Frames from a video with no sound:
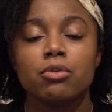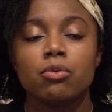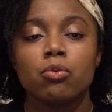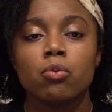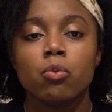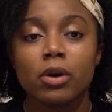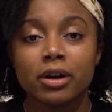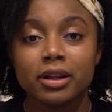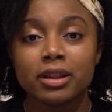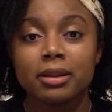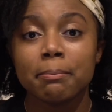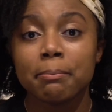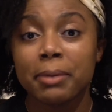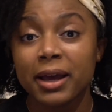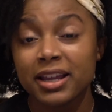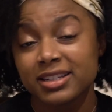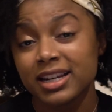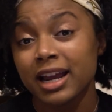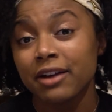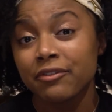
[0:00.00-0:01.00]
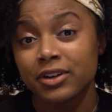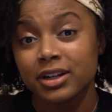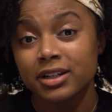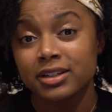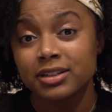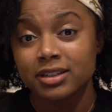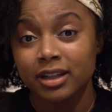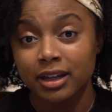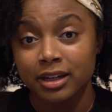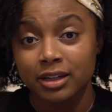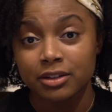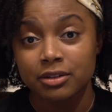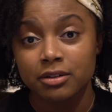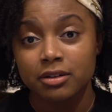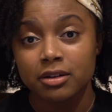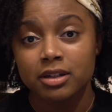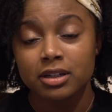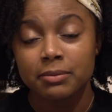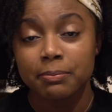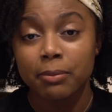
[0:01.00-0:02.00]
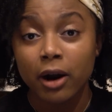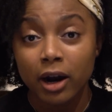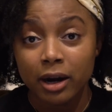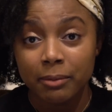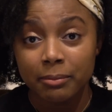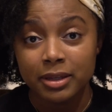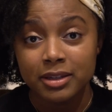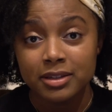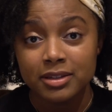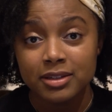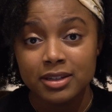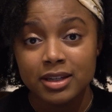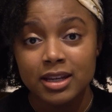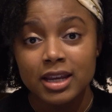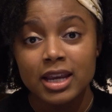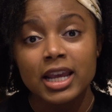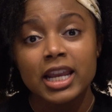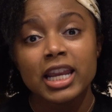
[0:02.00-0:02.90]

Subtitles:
one of the best African Studies departments.